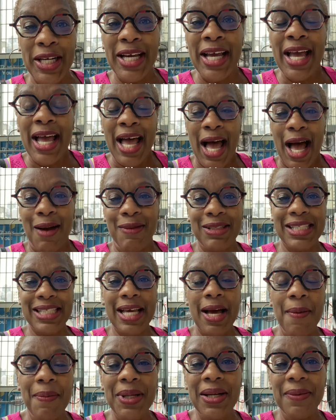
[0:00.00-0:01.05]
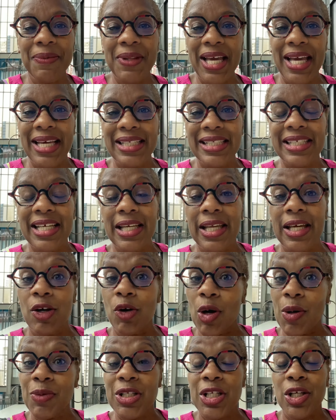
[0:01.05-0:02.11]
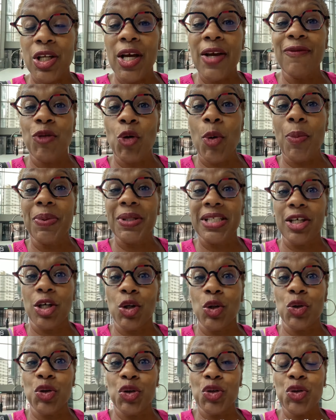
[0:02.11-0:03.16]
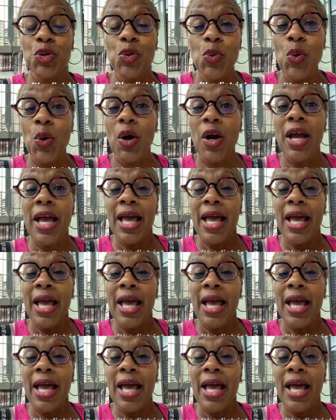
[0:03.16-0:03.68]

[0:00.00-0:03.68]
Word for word: I was coming up the escalator. I was looking for a particular store.